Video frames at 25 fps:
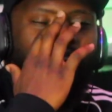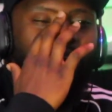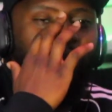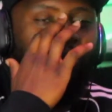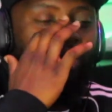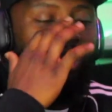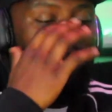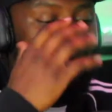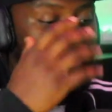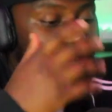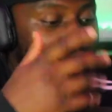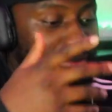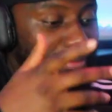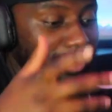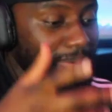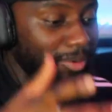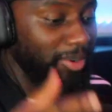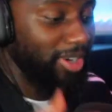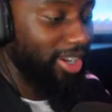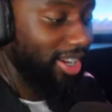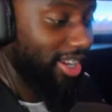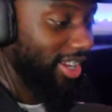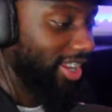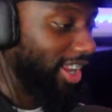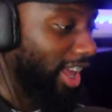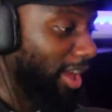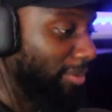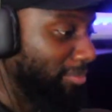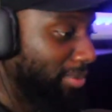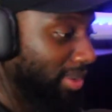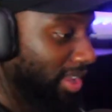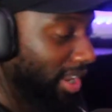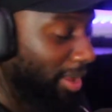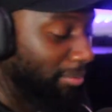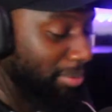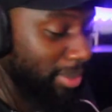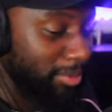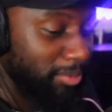Like when I'm at work and
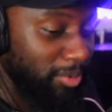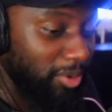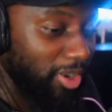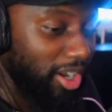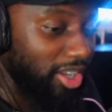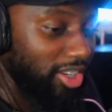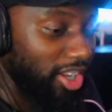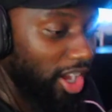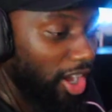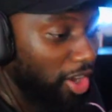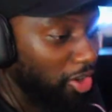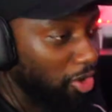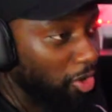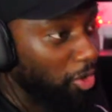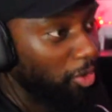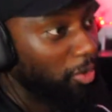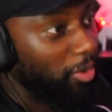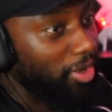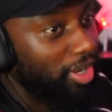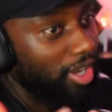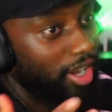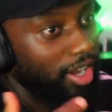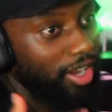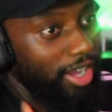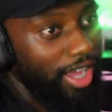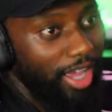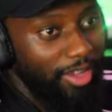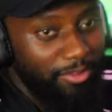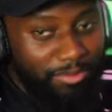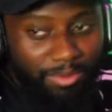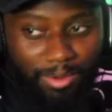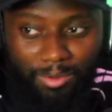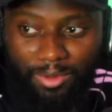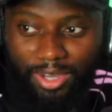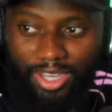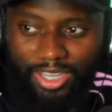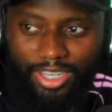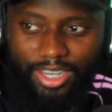people that I know are going
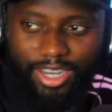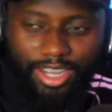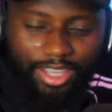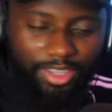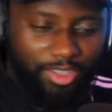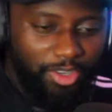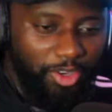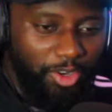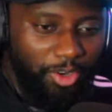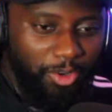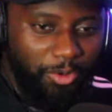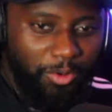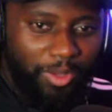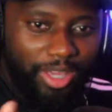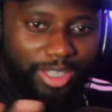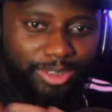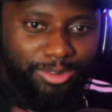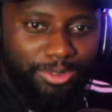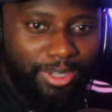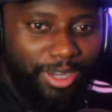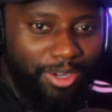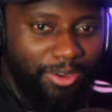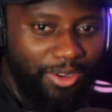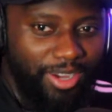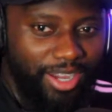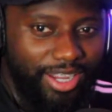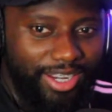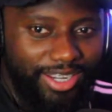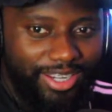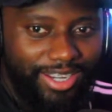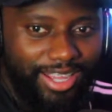for my work and they're like, "Yo, Quicks, what going on?"